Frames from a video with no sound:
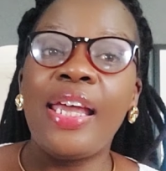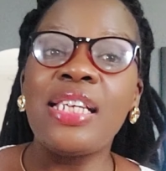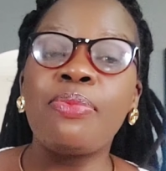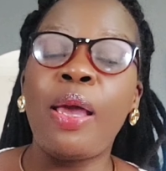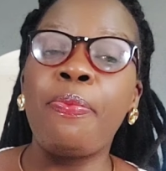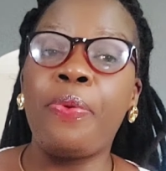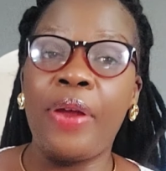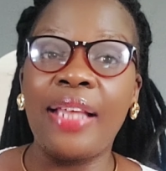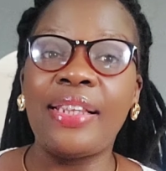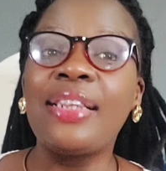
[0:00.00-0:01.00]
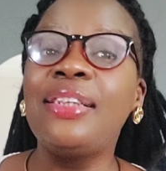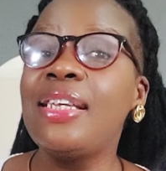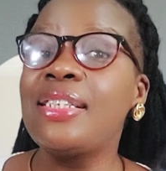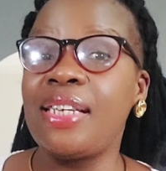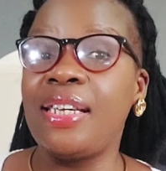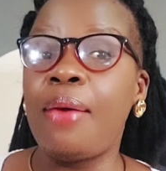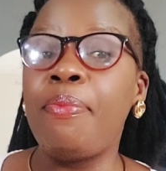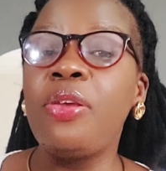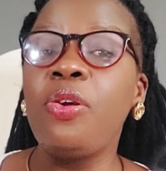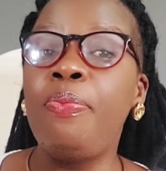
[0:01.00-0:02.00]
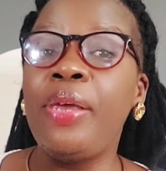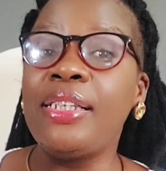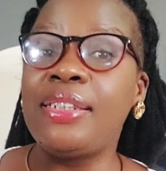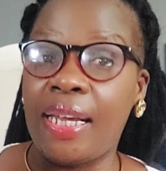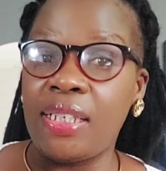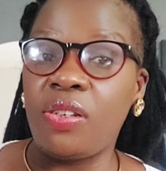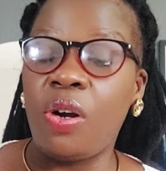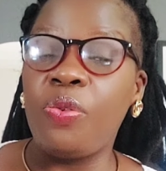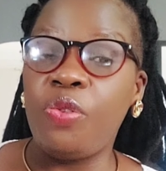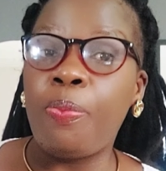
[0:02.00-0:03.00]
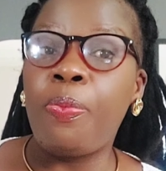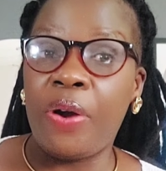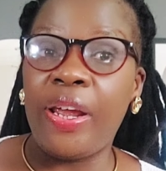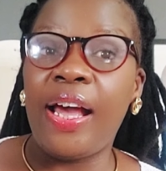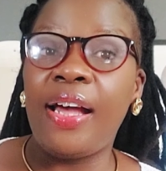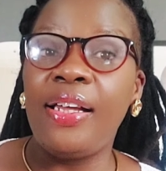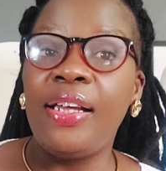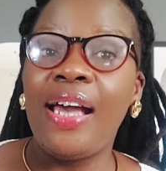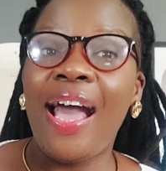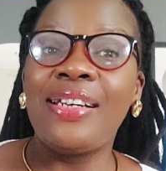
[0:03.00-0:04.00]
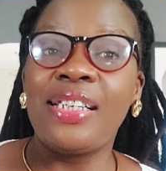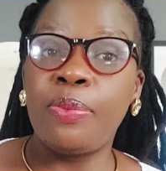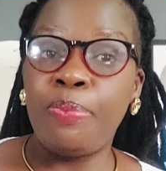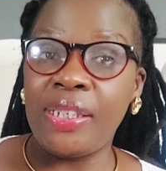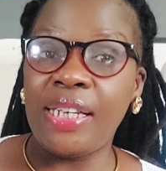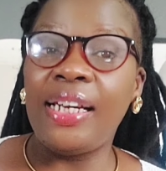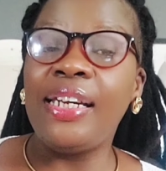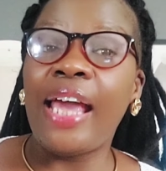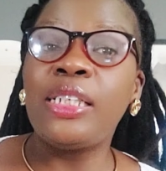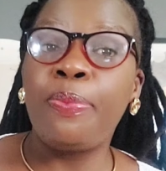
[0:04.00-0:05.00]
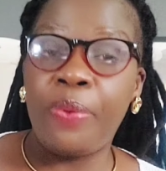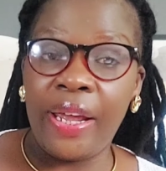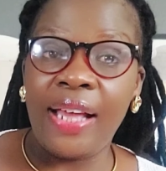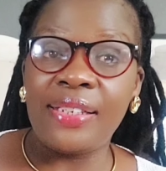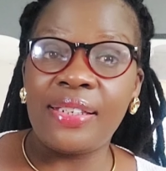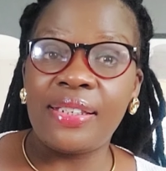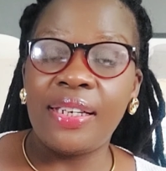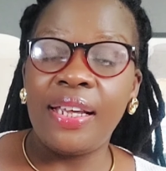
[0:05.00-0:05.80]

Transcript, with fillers: It's my prayer that this year may you be intentional with your prayer and especially night prayers.